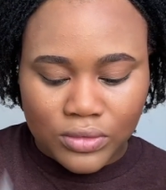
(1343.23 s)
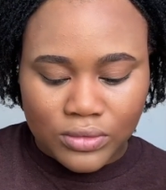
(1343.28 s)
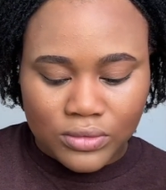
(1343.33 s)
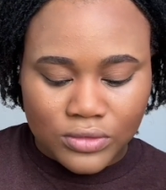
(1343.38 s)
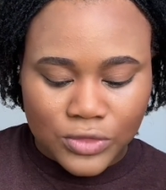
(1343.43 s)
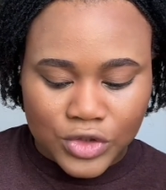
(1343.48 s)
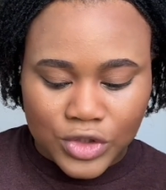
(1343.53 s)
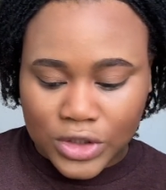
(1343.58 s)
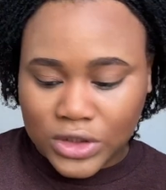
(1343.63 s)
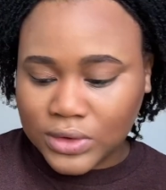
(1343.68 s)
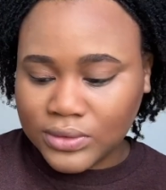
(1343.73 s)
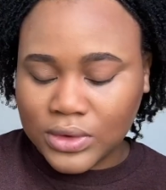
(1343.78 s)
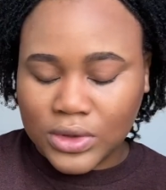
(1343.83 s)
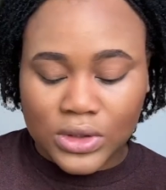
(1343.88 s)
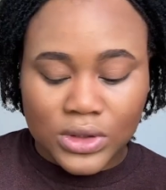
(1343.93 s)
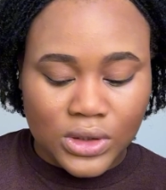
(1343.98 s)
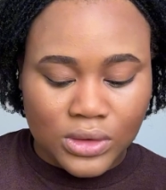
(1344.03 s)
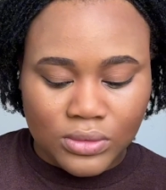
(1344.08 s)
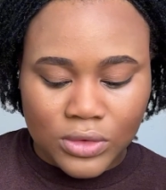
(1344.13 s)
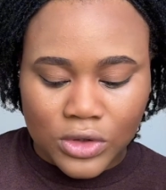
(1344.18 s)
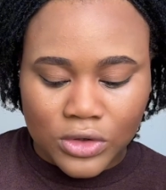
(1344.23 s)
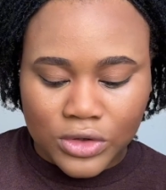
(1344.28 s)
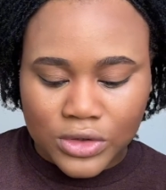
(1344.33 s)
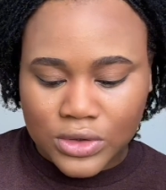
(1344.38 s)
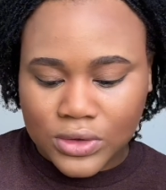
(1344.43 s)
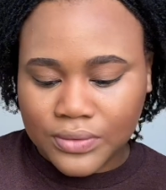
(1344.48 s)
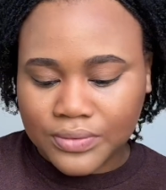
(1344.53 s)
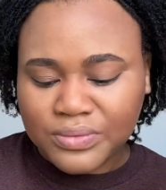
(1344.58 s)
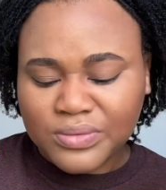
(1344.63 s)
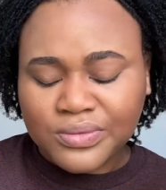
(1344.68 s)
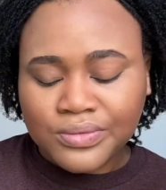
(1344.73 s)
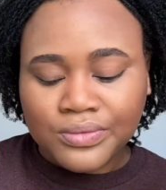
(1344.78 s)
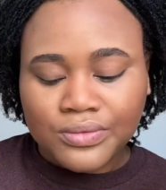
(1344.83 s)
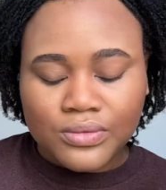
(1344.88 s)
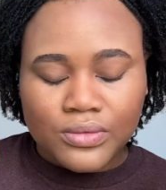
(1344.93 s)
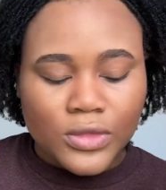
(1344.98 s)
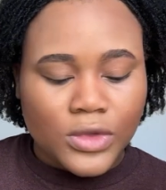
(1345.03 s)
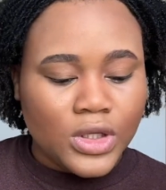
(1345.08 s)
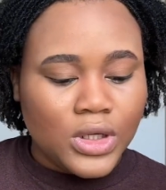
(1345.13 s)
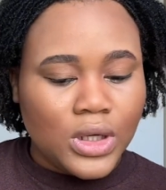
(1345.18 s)
transparent lip gloss,
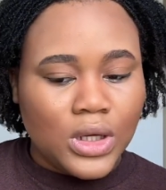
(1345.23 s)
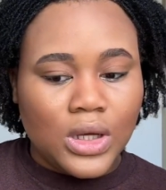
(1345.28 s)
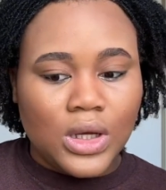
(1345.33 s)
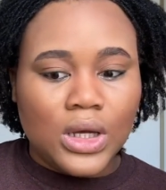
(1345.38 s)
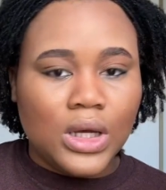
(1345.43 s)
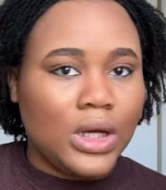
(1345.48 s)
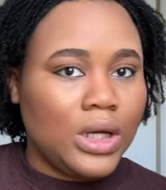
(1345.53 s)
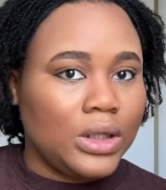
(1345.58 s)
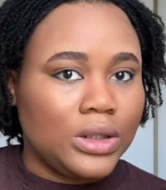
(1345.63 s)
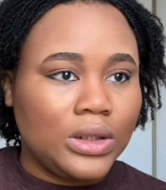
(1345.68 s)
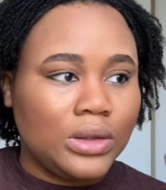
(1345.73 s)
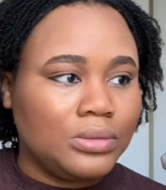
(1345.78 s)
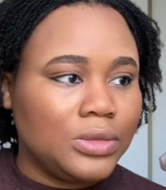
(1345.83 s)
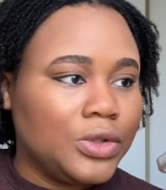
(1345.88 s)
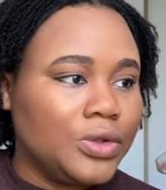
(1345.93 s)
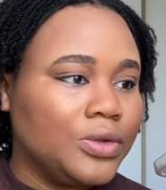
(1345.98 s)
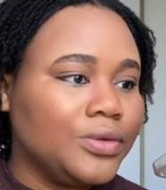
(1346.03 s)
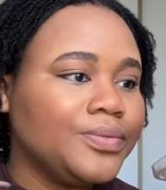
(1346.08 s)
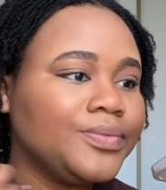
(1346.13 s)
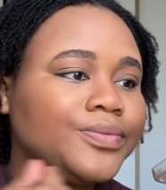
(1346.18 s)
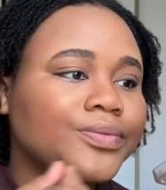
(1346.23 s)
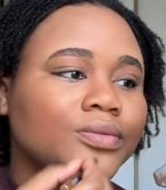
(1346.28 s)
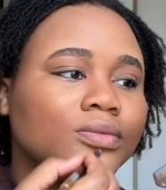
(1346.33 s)
and I'm done.